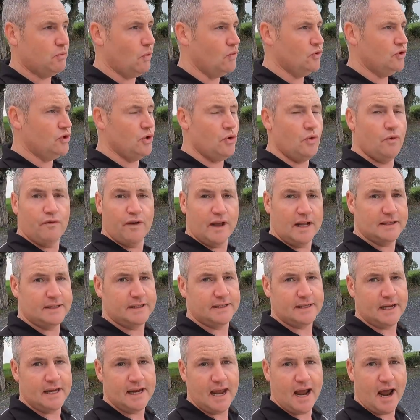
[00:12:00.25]
won't do
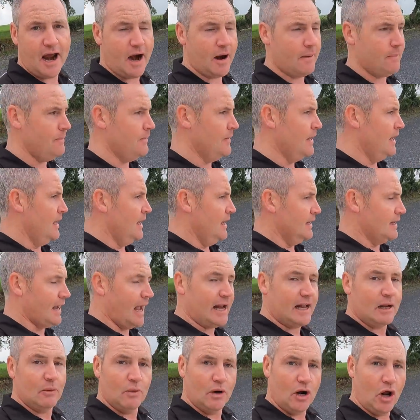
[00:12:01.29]
fences any harm.
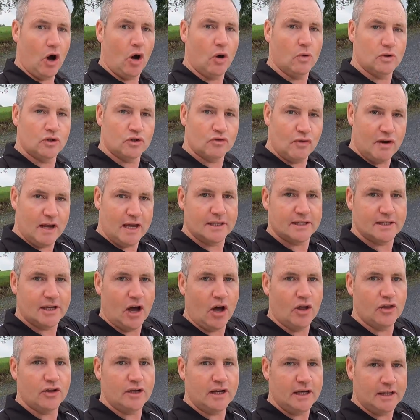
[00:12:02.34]
Cattle will always graze
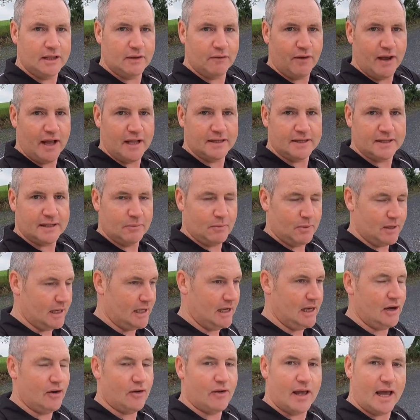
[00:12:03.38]
underneath the fence and will
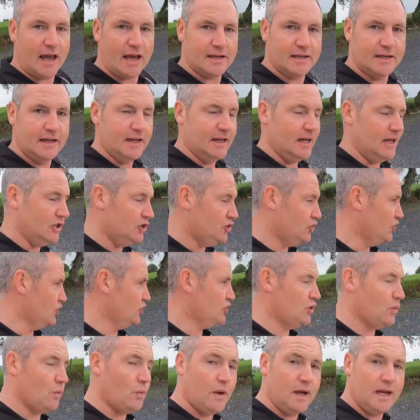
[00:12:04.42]
clear that. It's
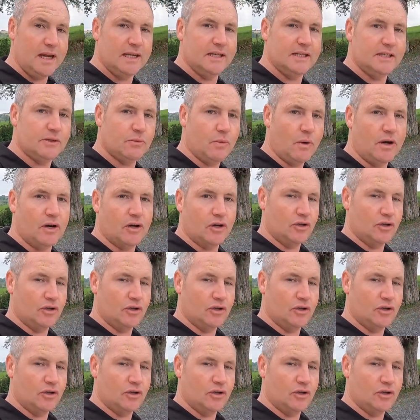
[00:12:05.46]
just the weeds you want to